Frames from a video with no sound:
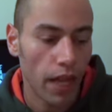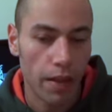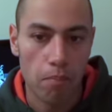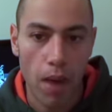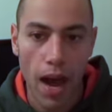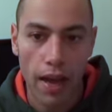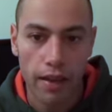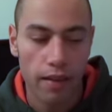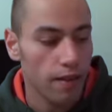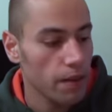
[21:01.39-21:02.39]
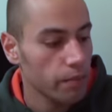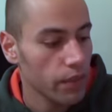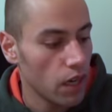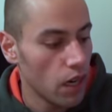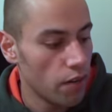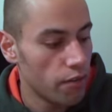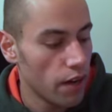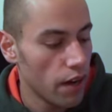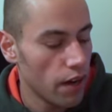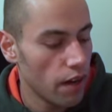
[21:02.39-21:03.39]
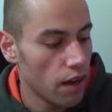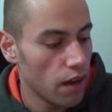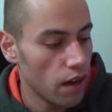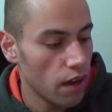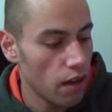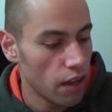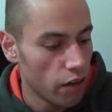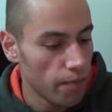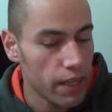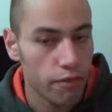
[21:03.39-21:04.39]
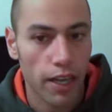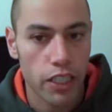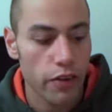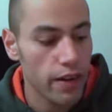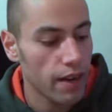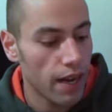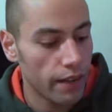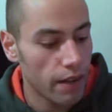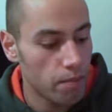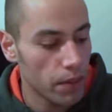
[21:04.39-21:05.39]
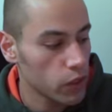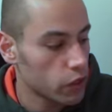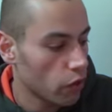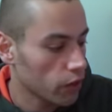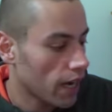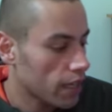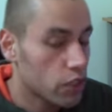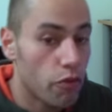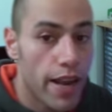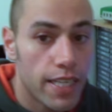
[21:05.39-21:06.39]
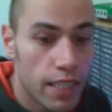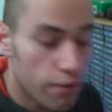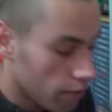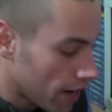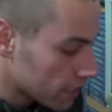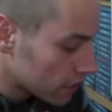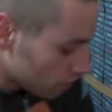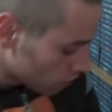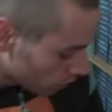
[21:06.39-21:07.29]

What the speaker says: mark of manufacturing, and then build your own cars to race in different races. It's